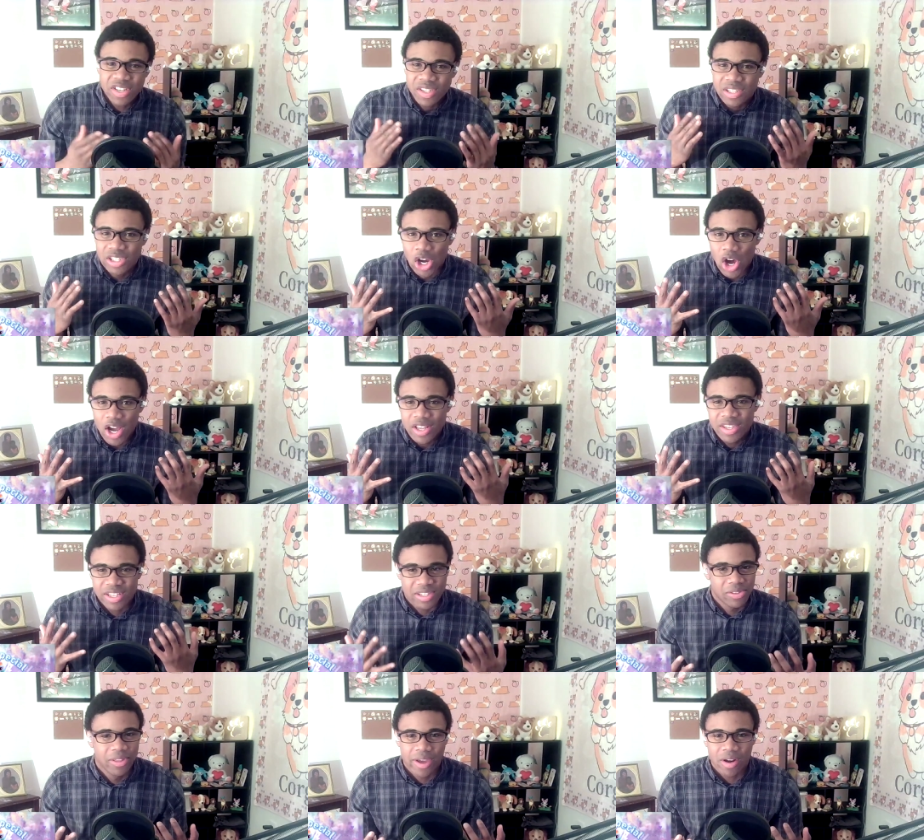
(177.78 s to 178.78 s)
This song
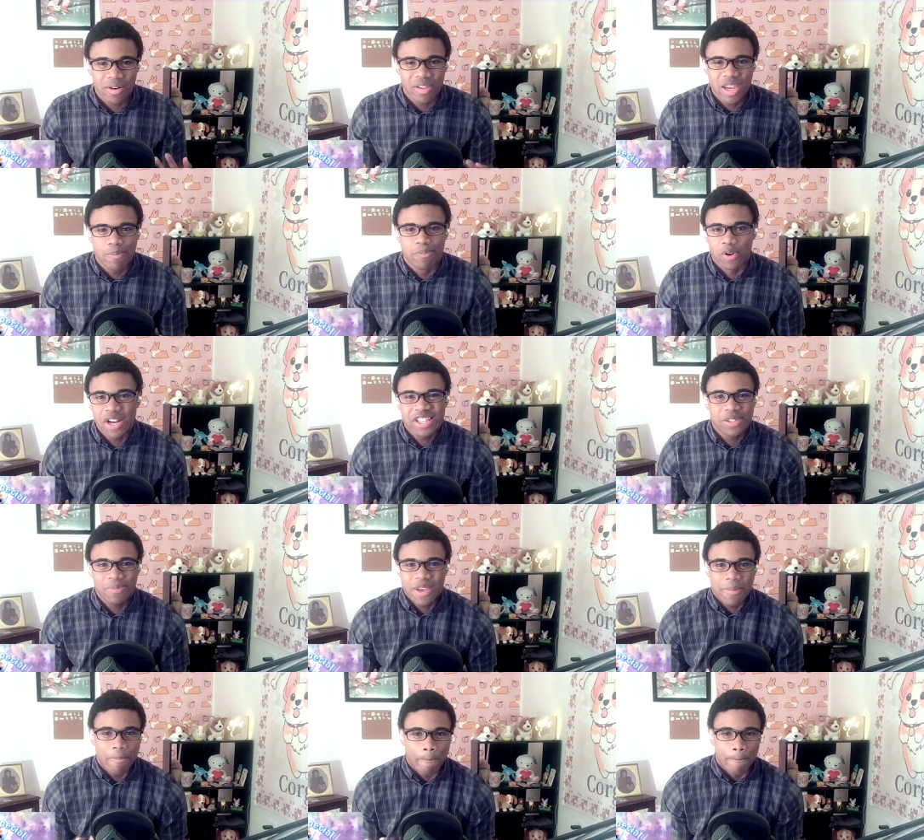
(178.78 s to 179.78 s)
just literally brings
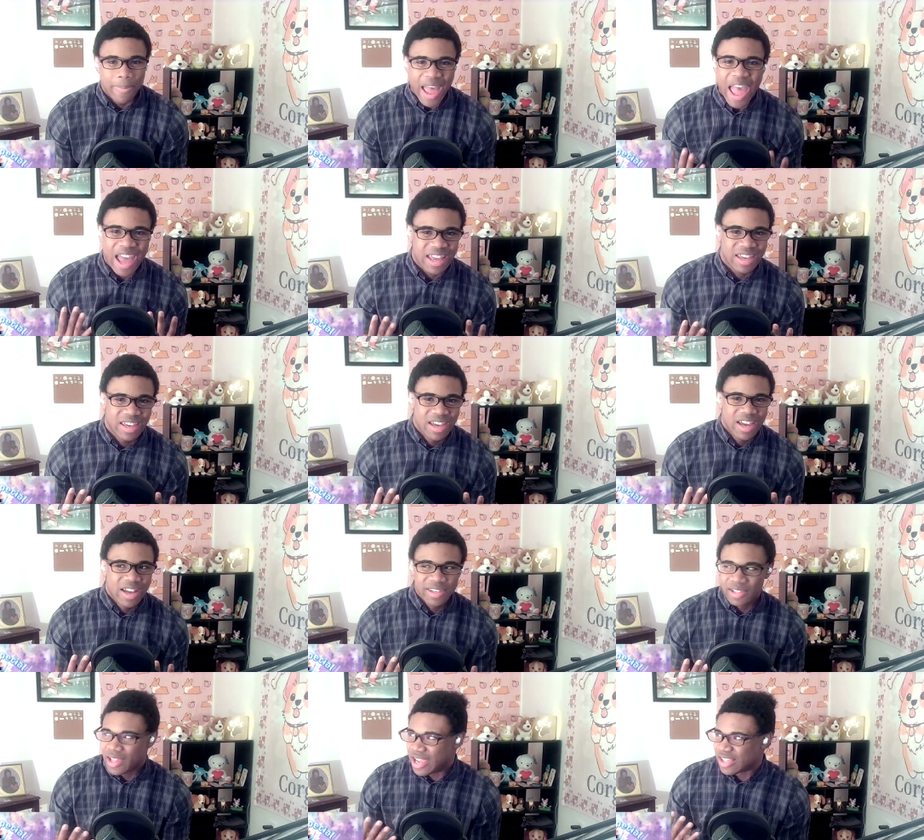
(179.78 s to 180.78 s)
me back
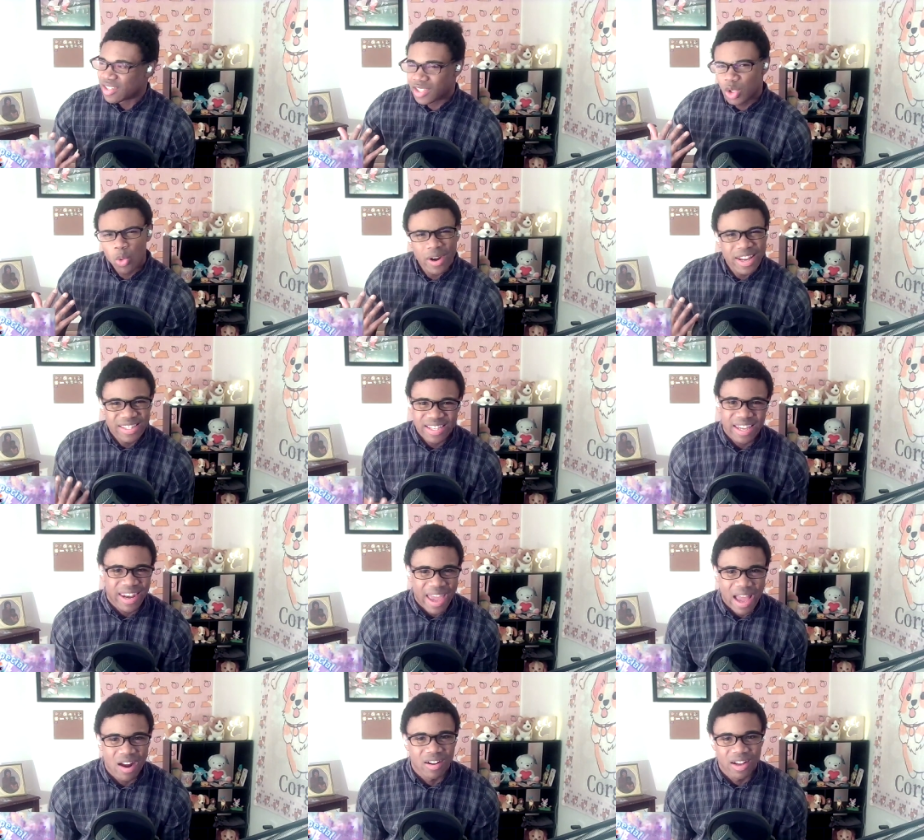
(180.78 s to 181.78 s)
to like the 2010
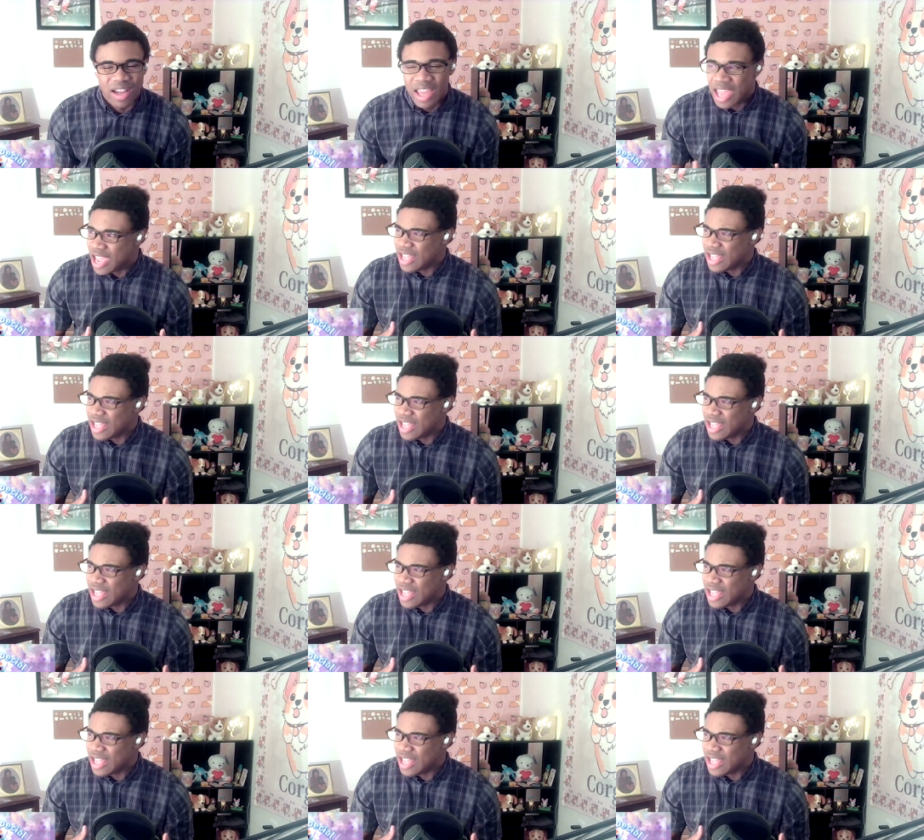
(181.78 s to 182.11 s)
era.